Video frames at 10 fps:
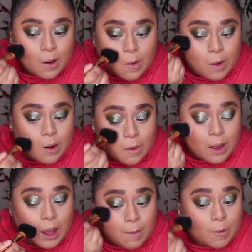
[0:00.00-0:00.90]
Going on
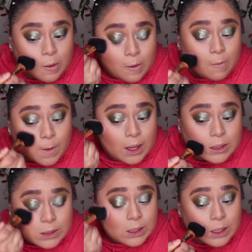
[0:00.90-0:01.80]
the apple of my
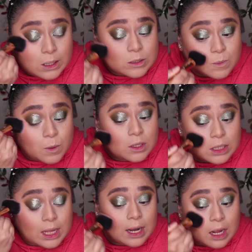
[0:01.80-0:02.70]
cheeks,
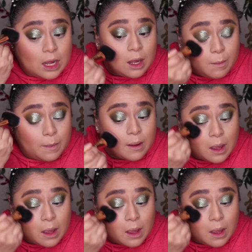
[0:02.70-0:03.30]
pulling that up,